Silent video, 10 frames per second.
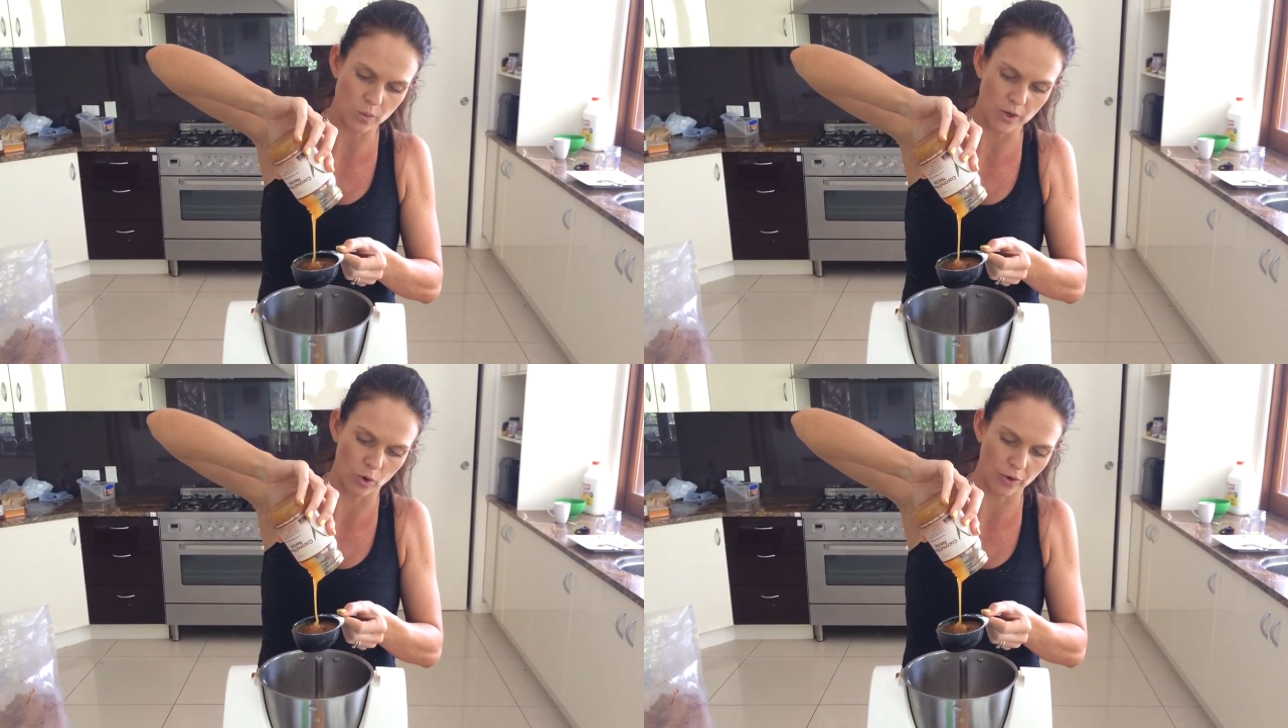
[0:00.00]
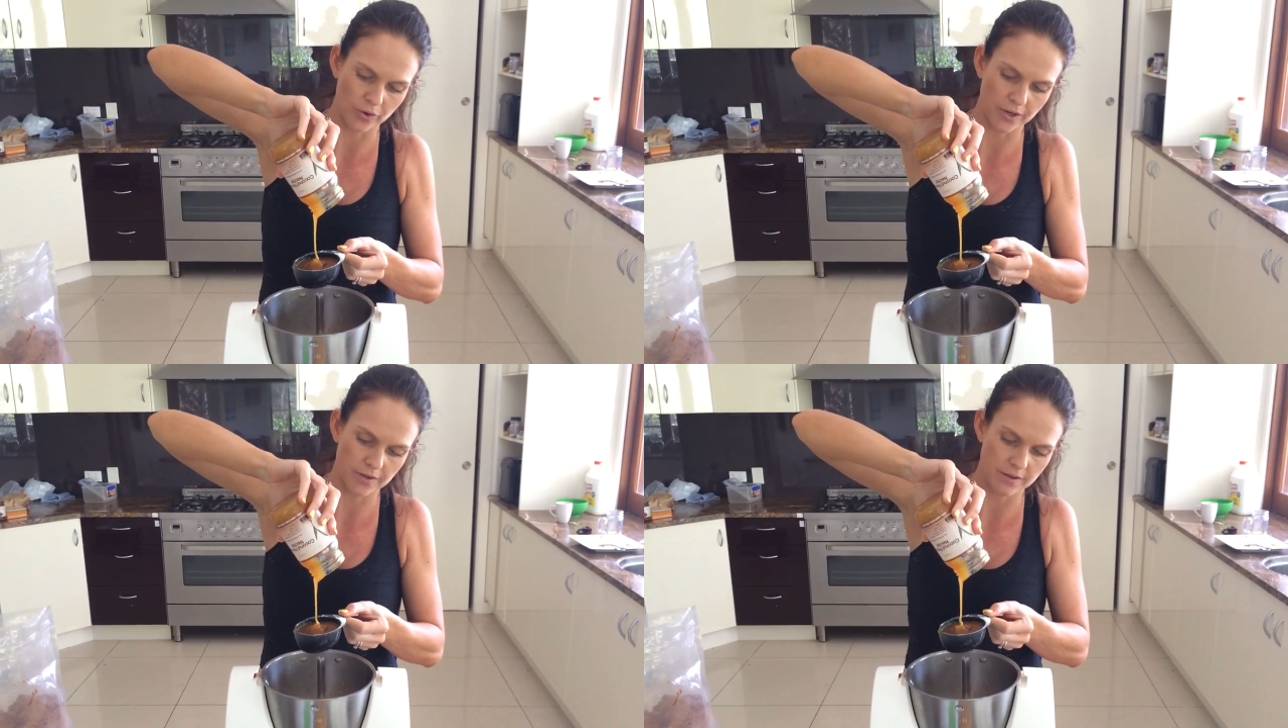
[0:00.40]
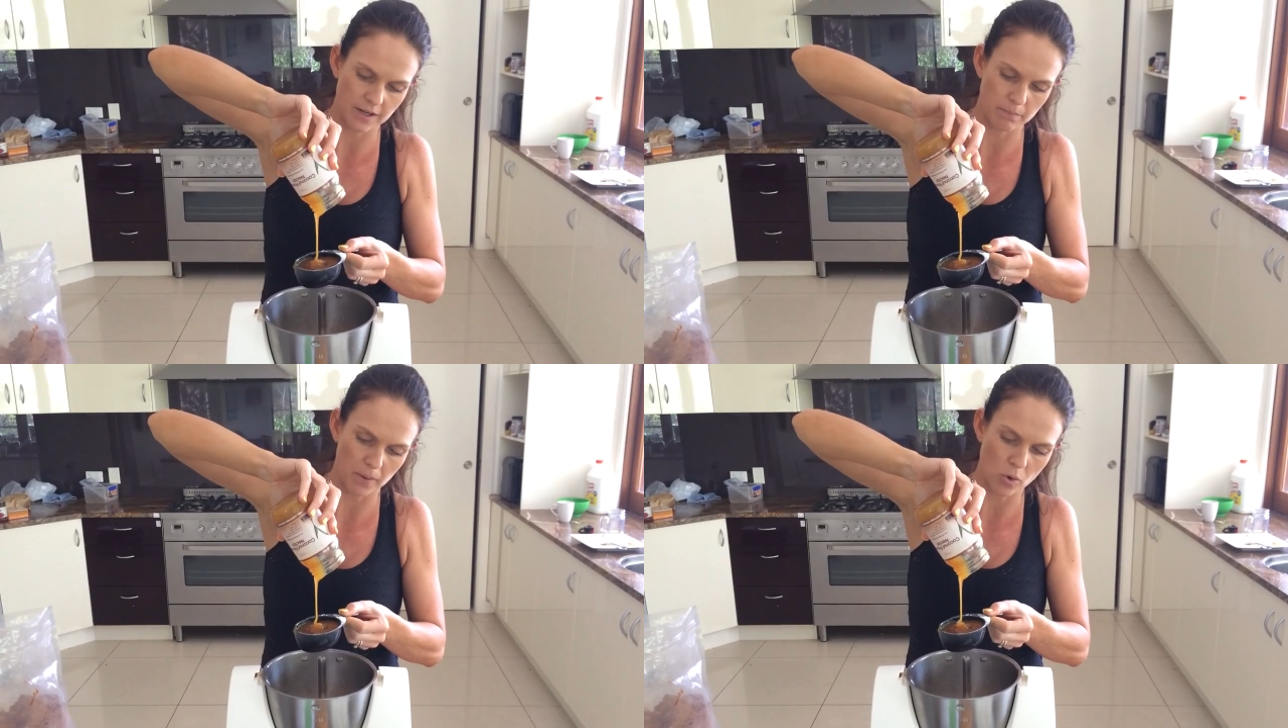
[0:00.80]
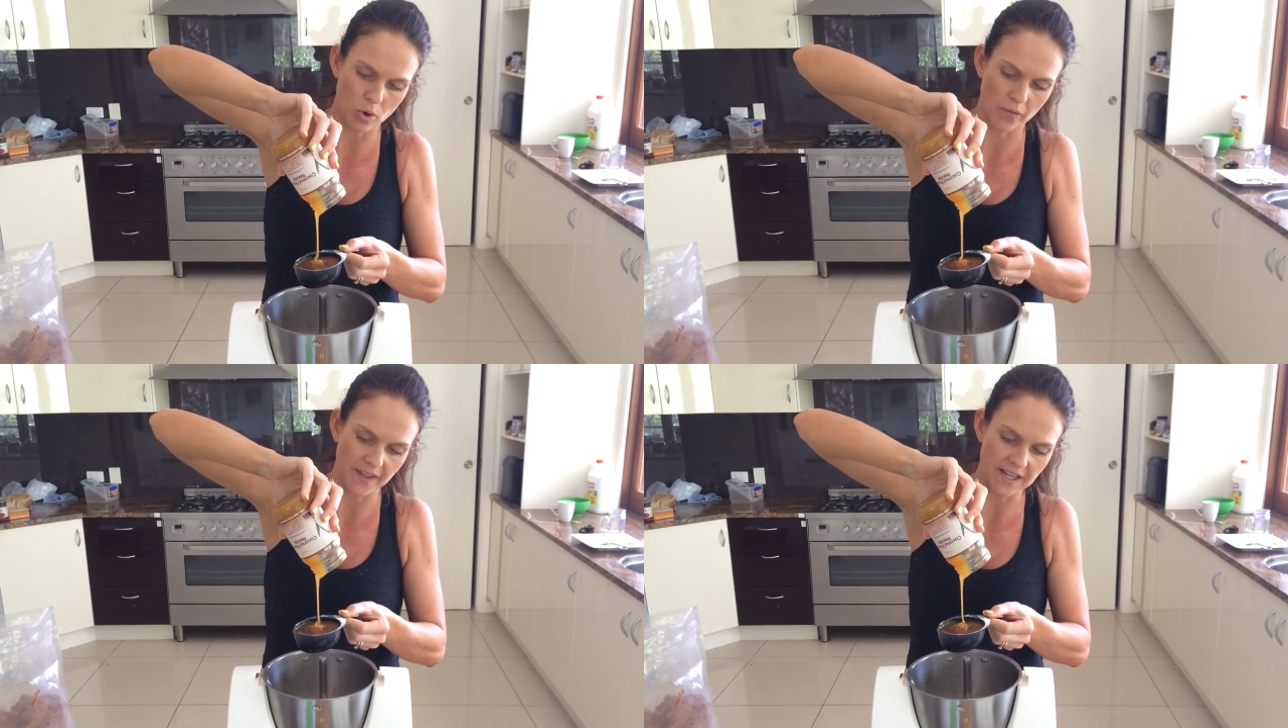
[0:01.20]
We order it in bulk
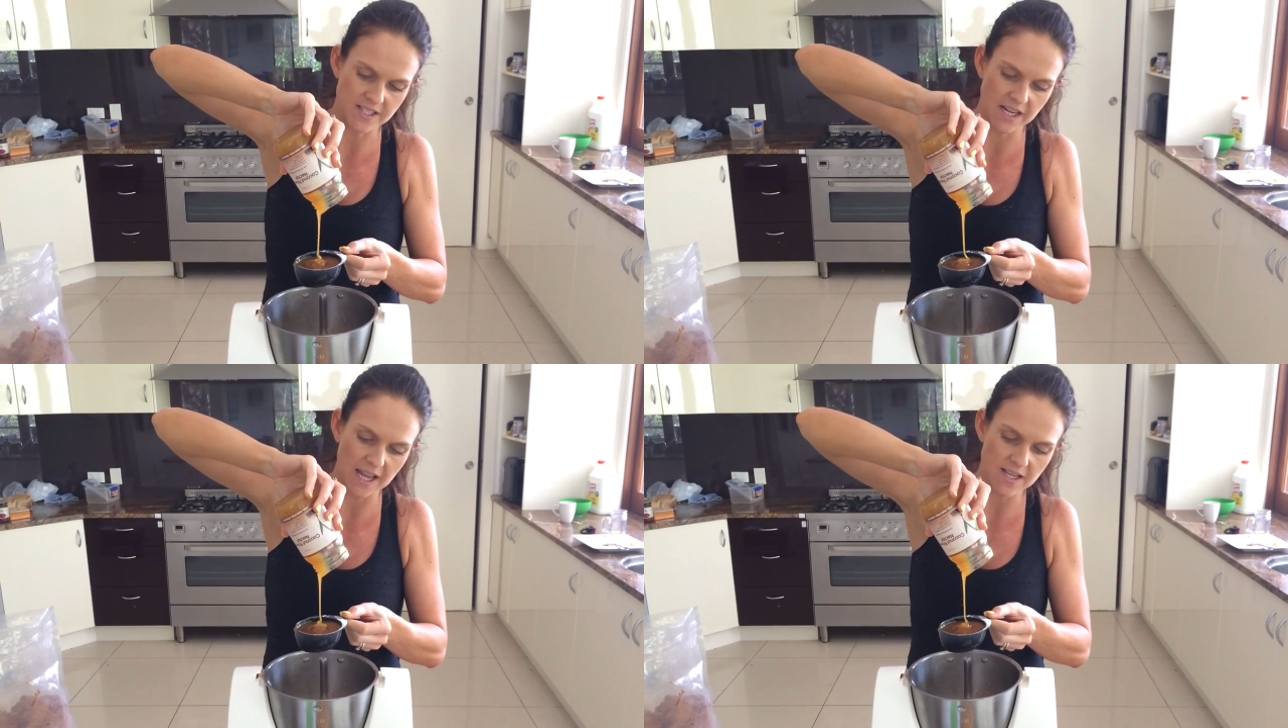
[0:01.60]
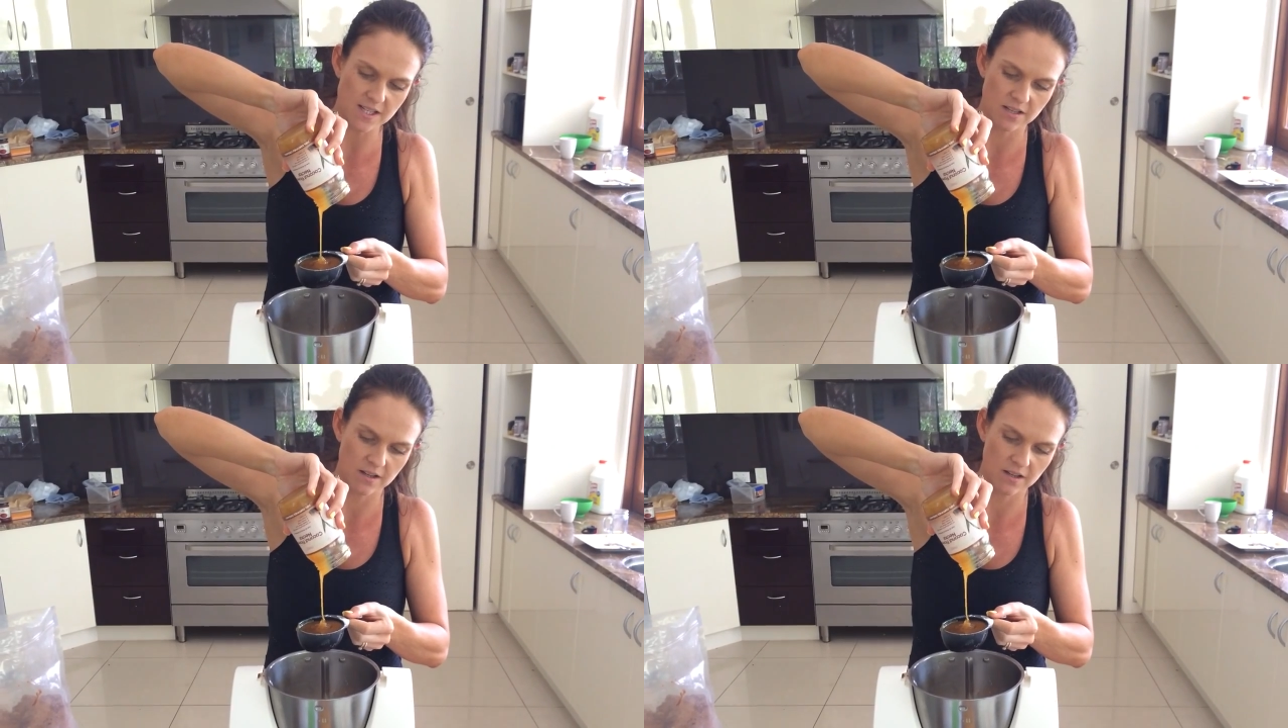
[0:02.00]
on the internet,